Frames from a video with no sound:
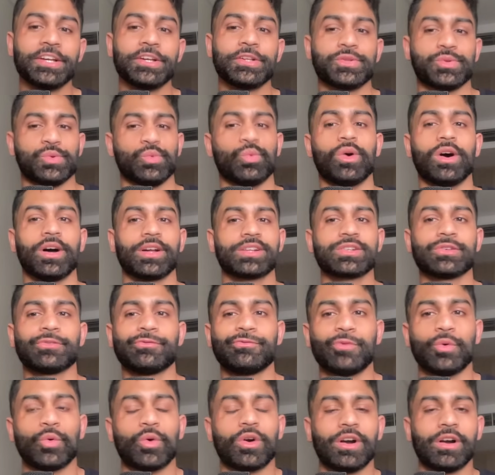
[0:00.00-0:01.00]
to watch
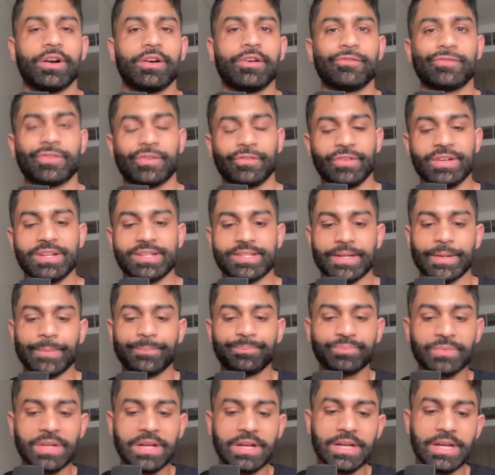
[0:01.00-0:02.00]
for, for Visa.
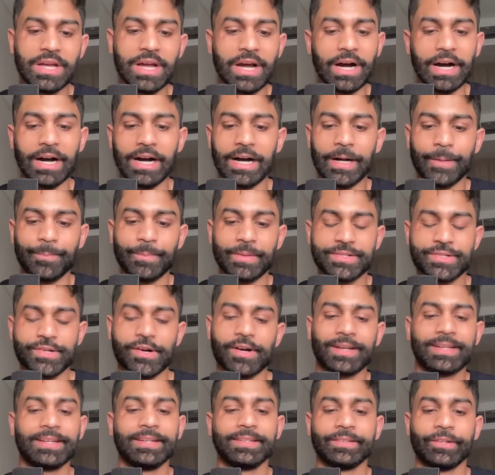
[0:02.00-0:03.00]
Um,
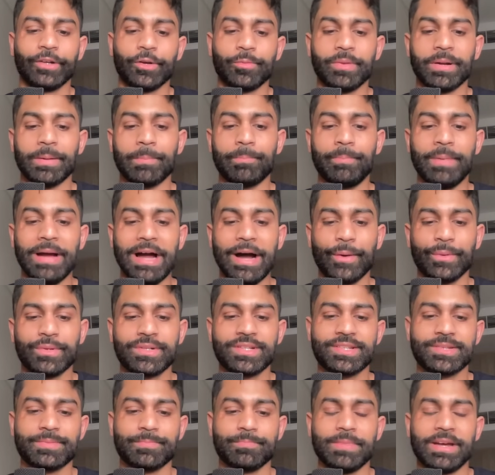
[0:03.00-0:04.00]
talking a little bit
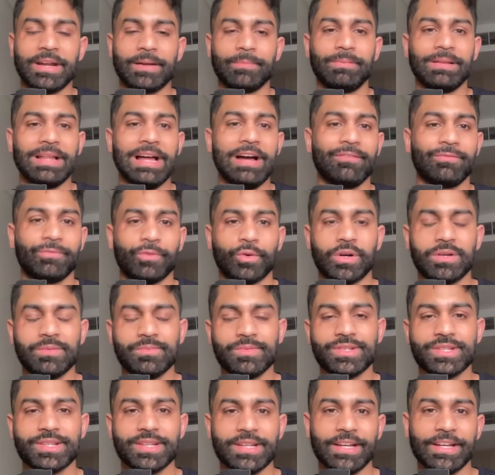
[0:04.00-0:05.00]
about Meta
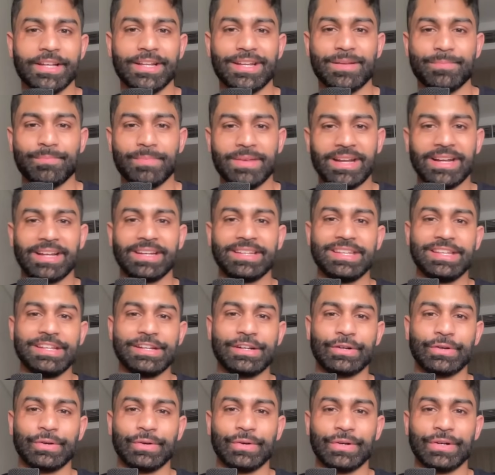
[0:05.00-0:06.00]
platforms, and Meta
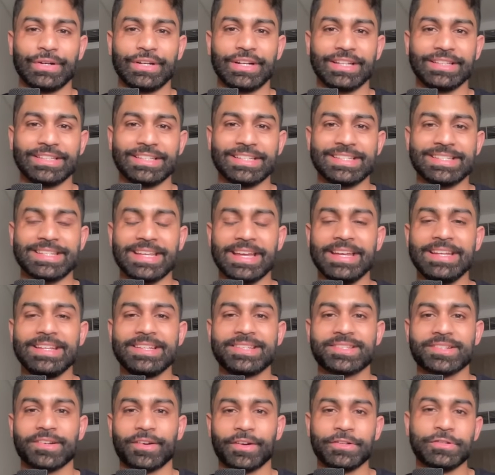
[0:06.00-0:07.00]
here on the day
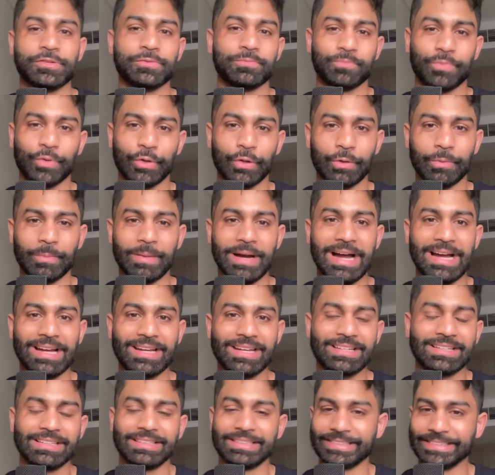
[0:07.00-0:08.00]
starting to pull
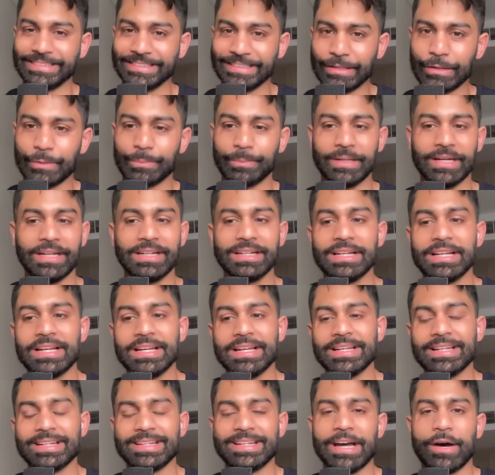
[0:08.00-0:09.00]
back a little bit,
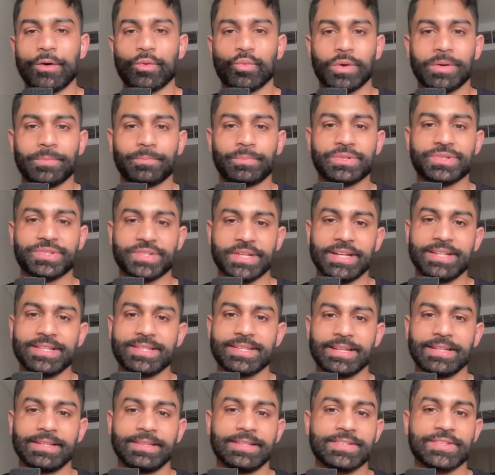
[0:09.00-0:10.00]
down one percent.
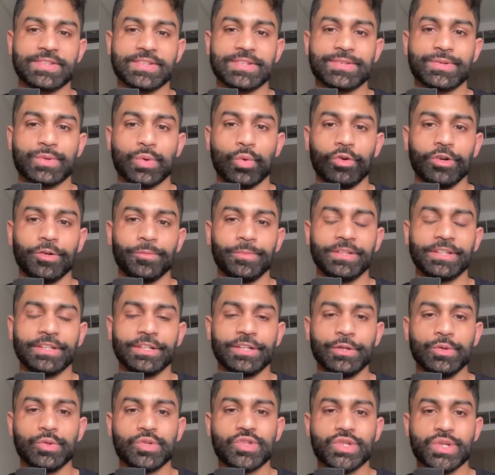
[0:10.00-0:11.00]
And this is going to be the
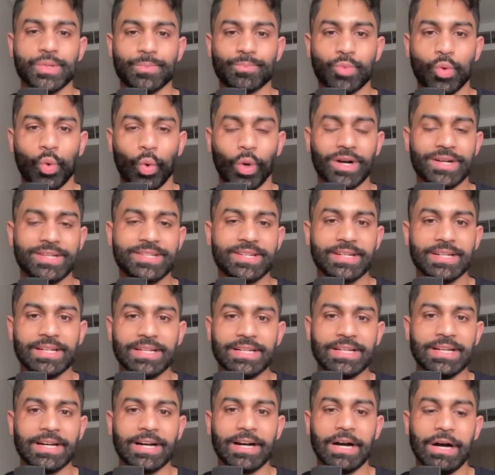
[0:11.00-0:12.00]
huge support
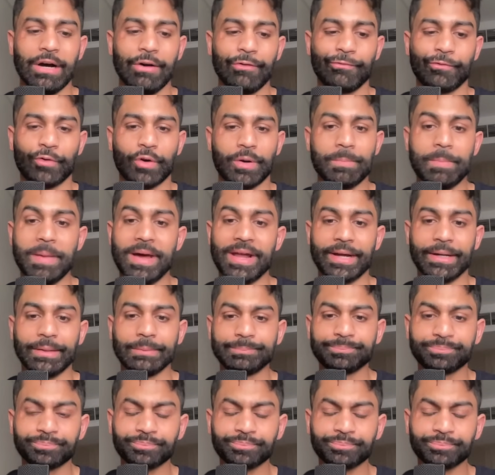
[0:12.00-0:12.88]
uh, for Meta